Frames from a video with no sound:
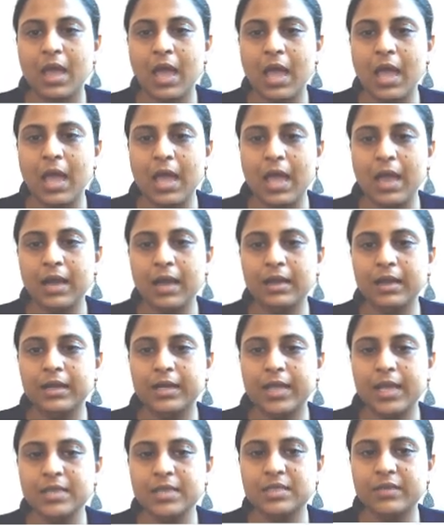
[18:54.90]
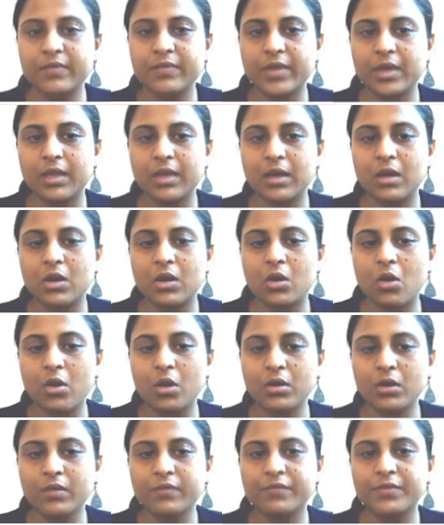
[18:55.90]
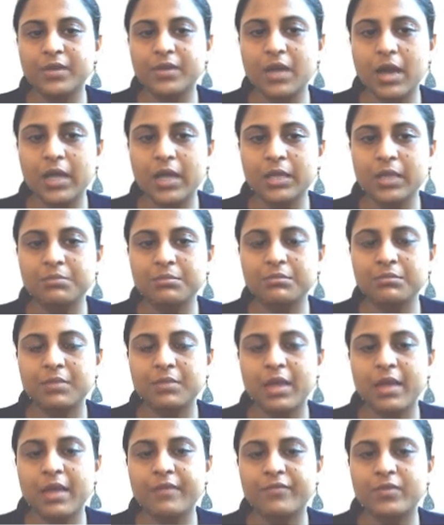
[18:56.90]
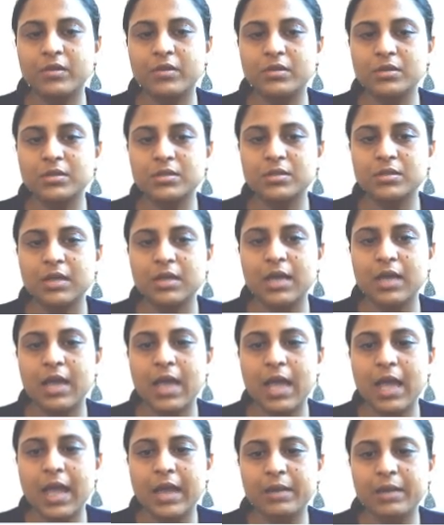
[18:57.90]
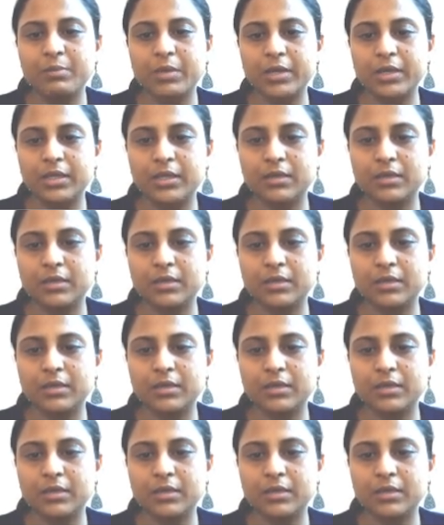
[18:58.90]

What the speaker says: and takes away a lot of time, effort and money.